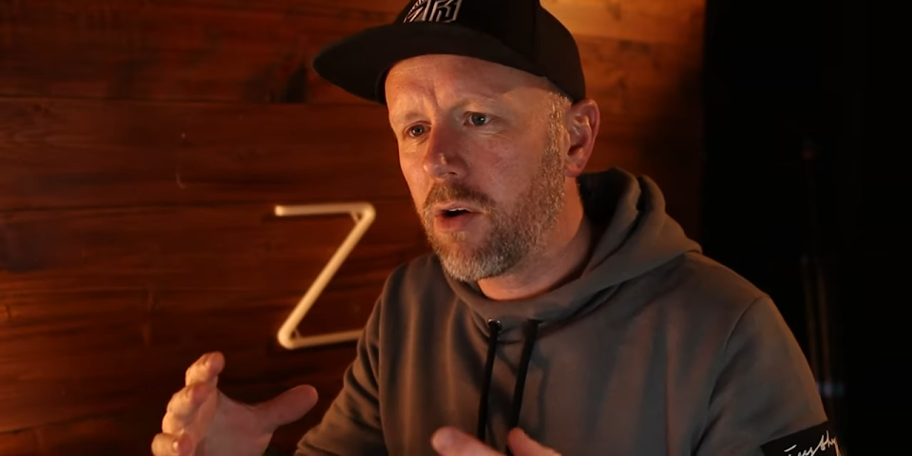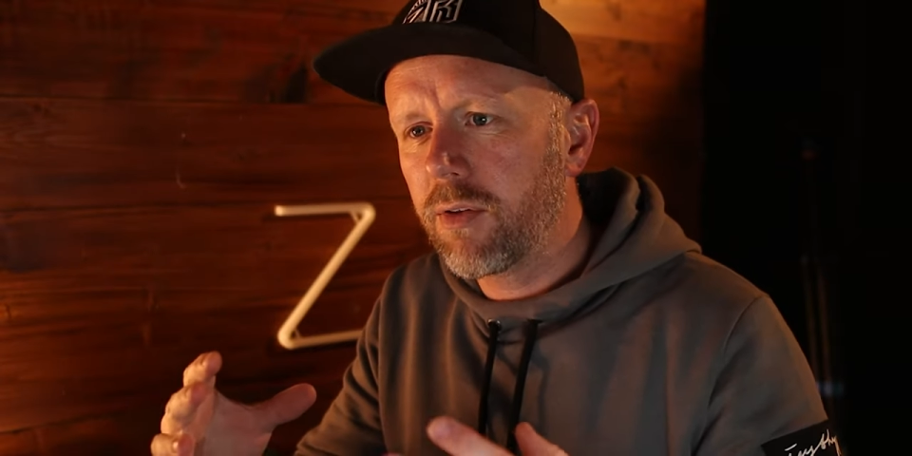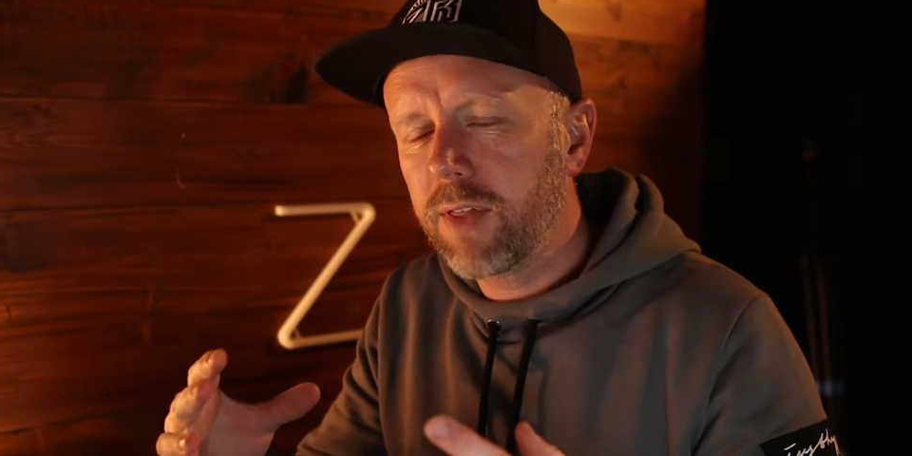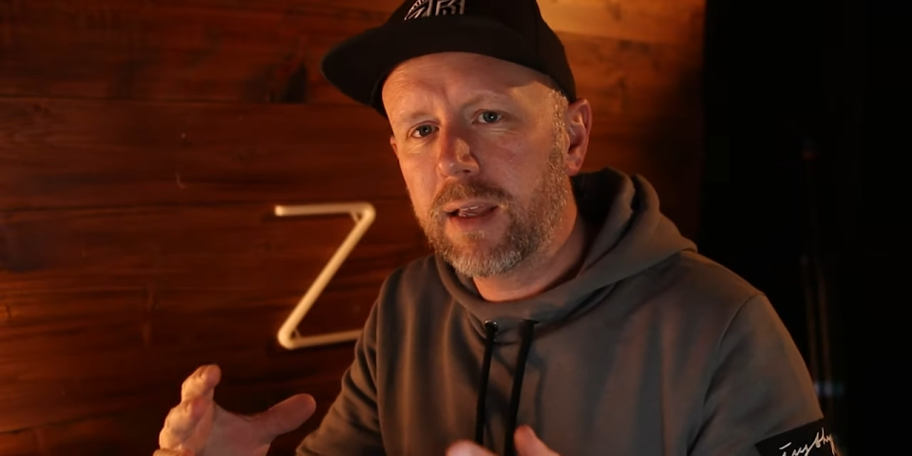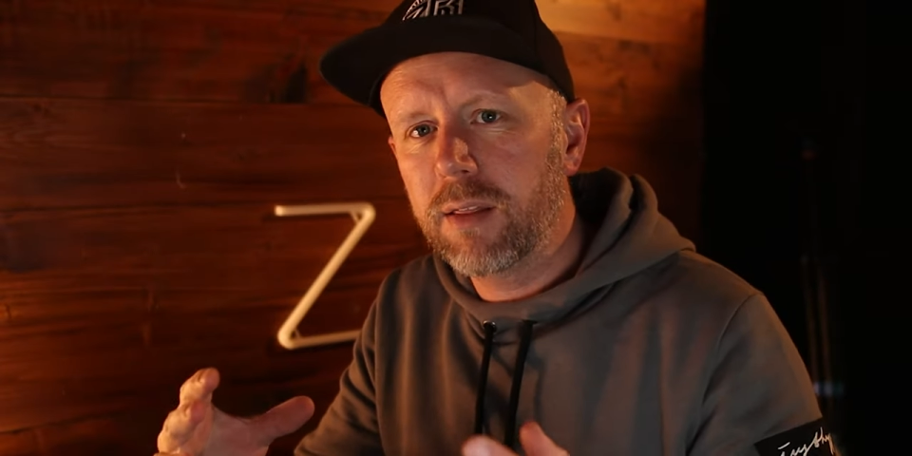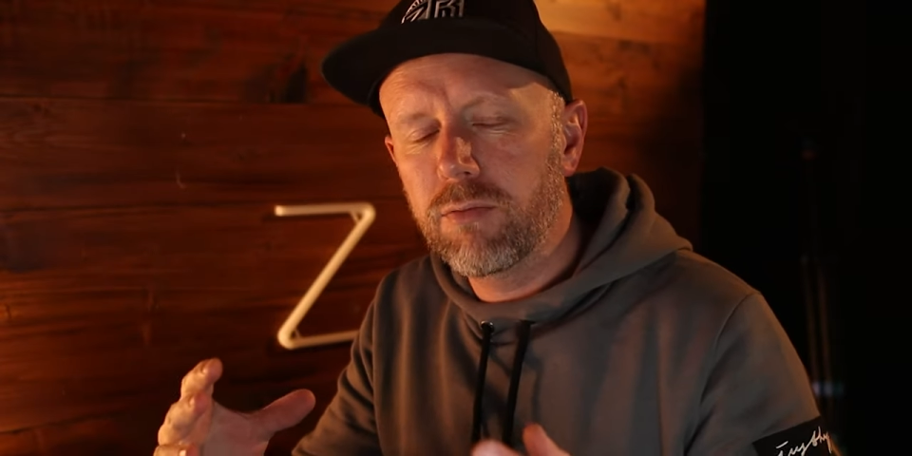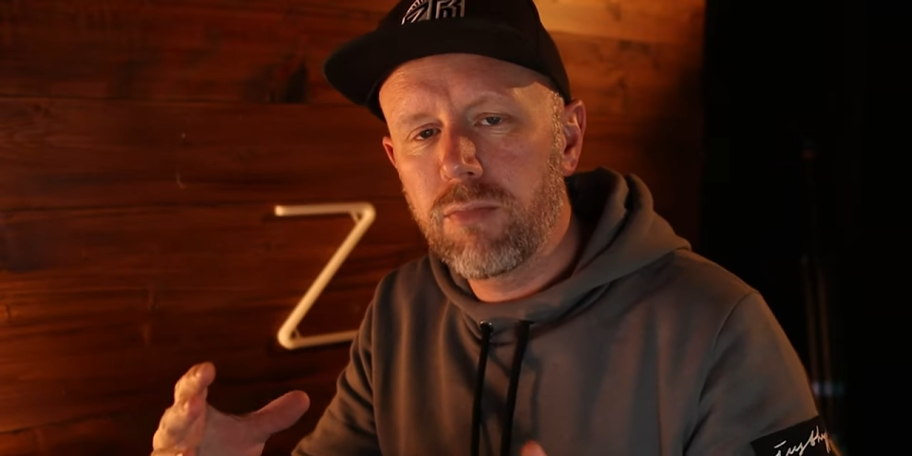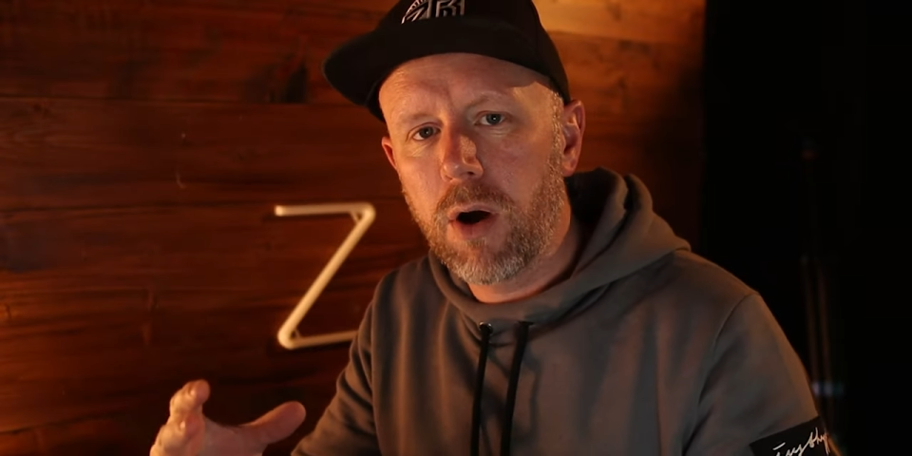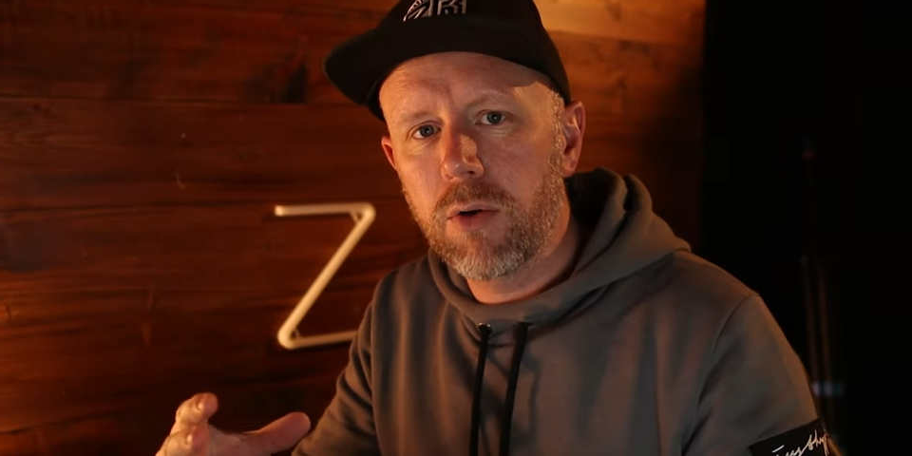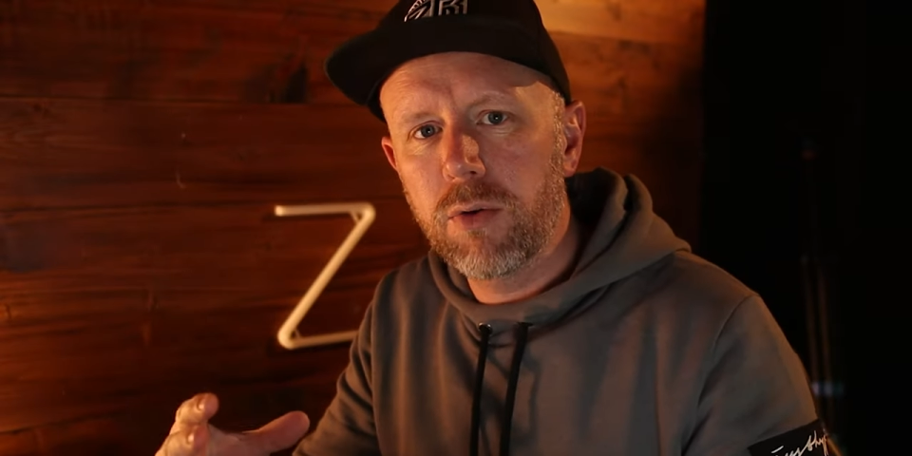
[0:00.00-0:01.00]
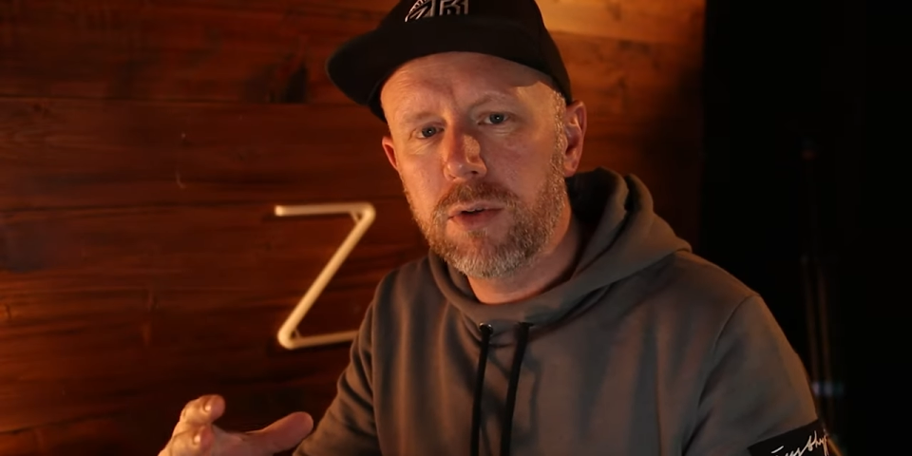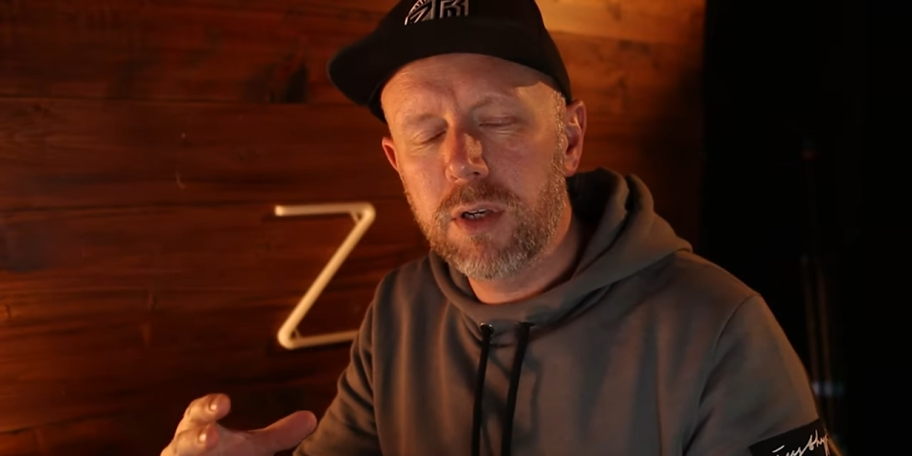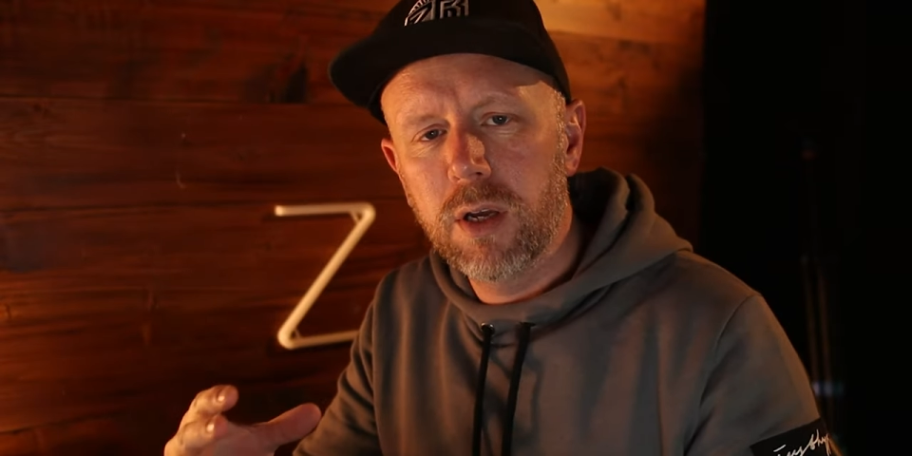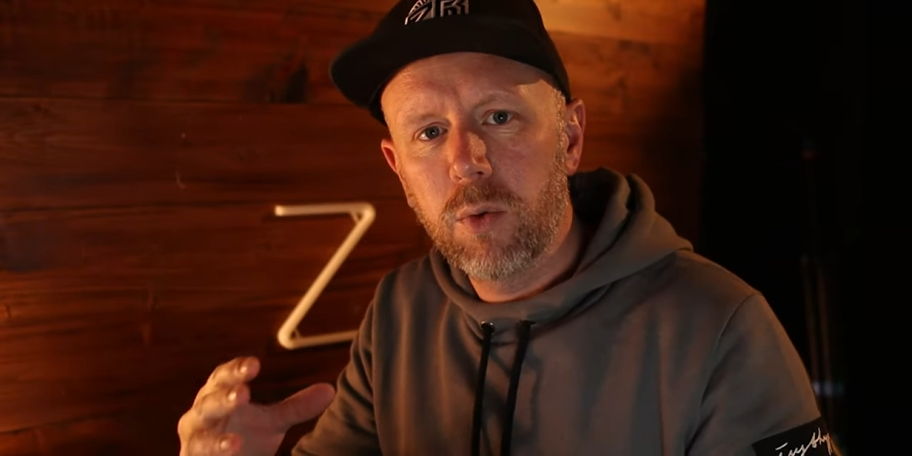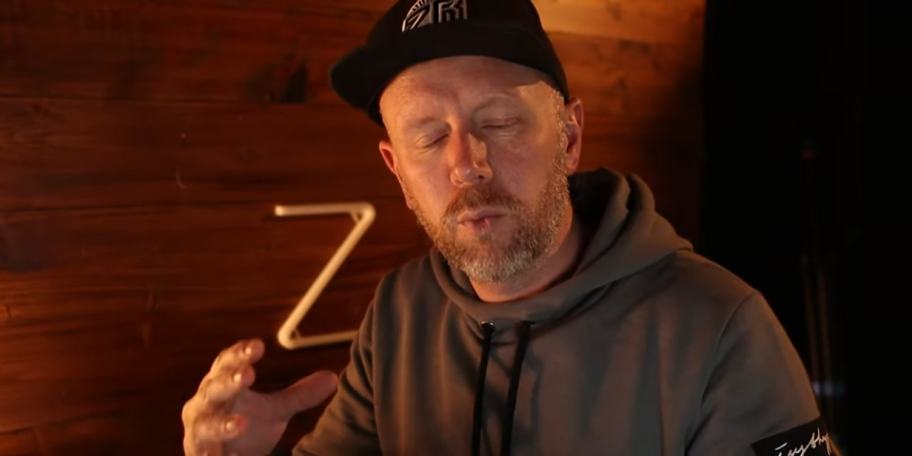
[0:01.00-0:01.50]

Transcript: I think the Røde